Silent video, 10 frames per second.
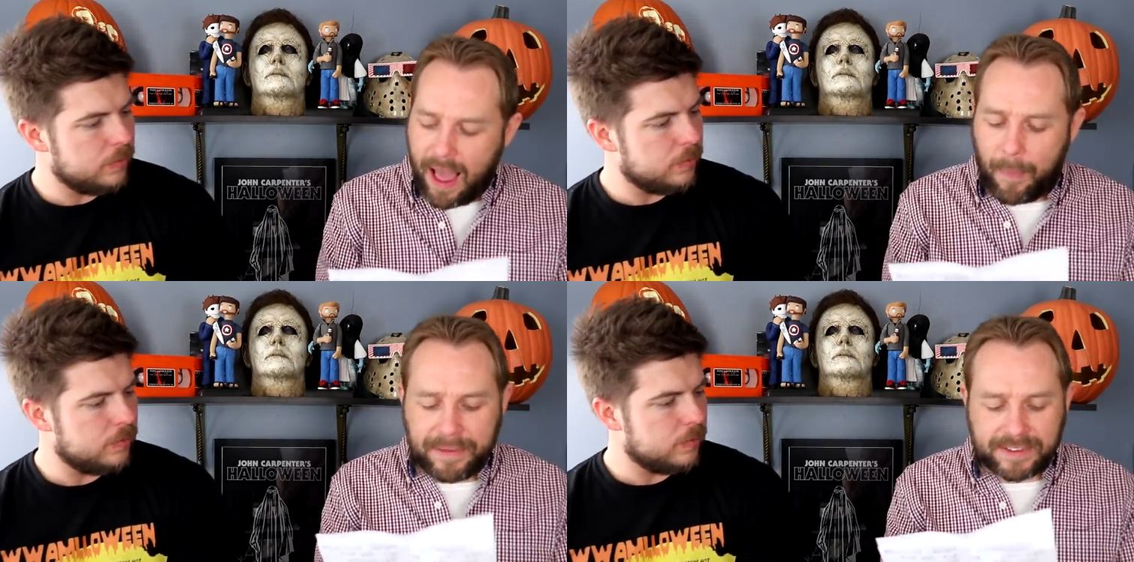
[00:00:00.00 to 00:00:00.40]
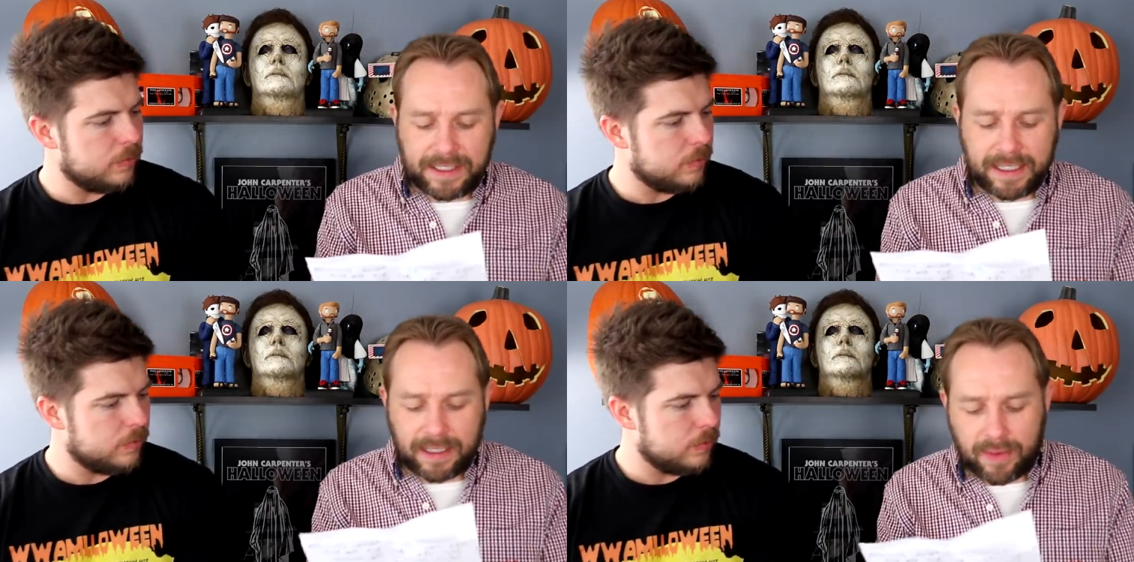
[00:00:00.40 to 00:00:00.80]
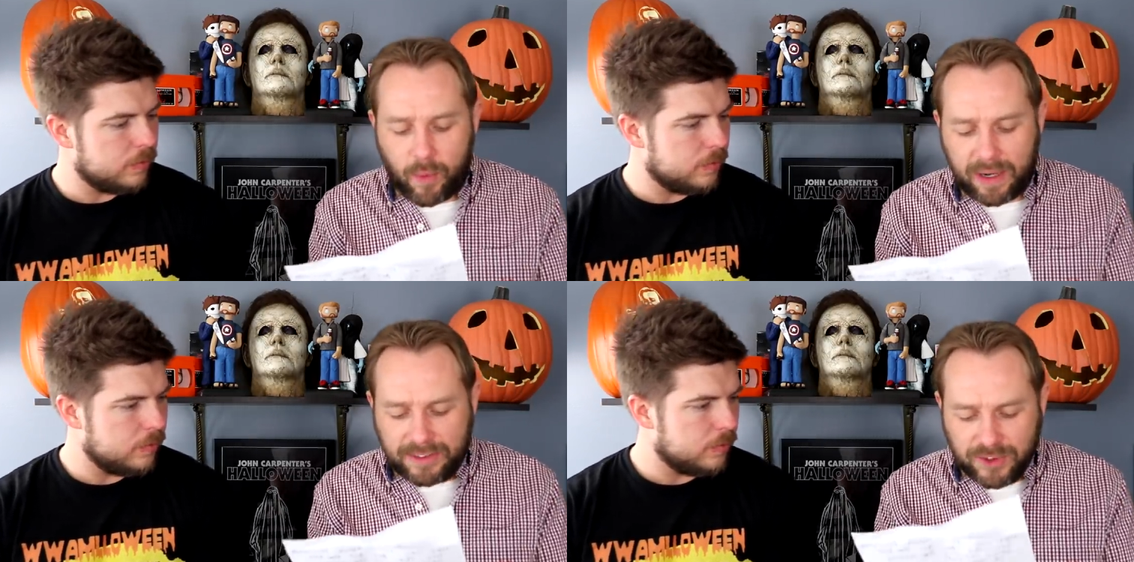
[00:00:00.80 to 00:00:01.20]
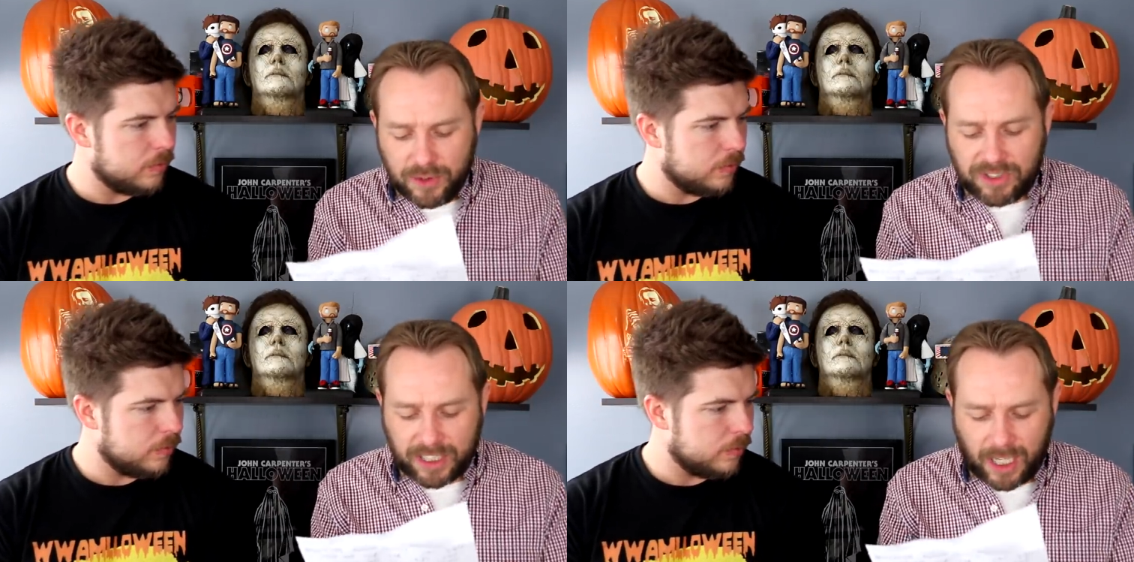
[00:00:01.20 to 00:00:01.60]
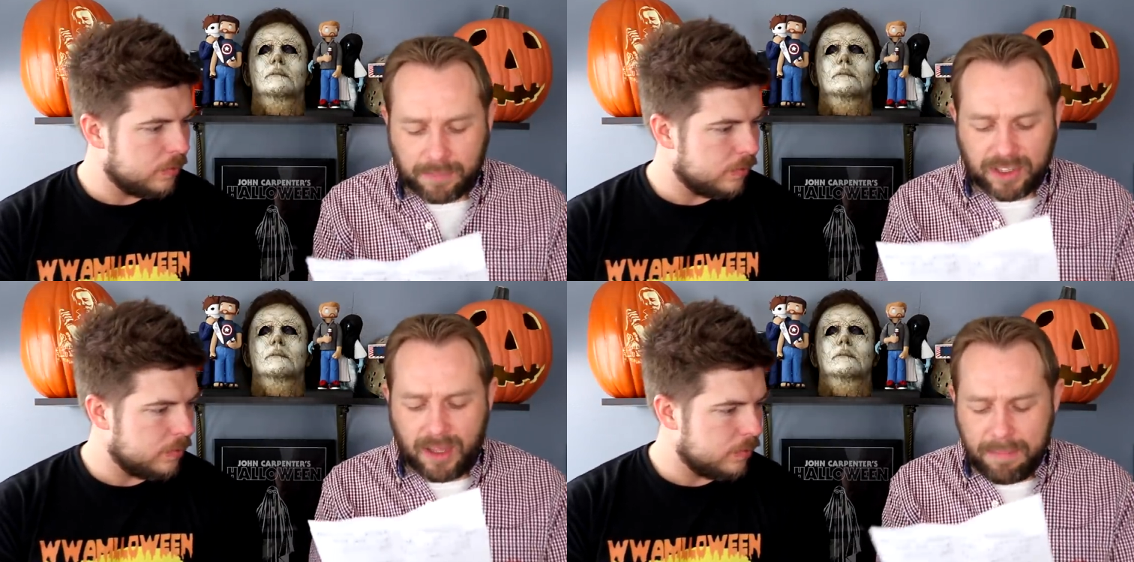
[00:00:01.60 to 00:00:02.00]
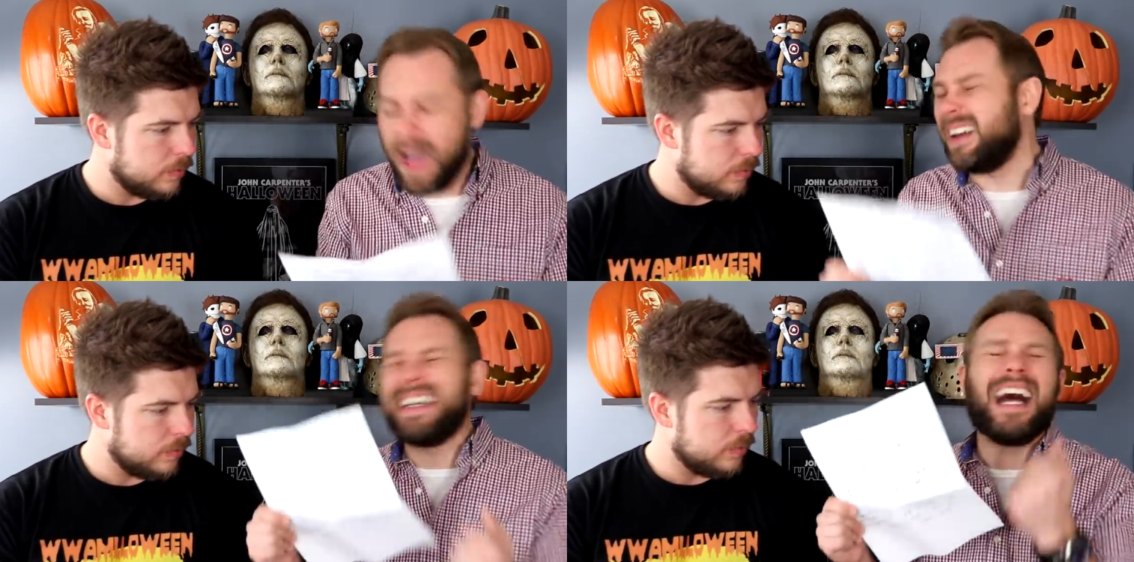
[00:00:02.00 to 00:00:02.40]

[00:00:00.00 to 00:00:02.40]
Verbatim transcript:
Speaker 1: I'll be sending another one as soon as it comes in the mail.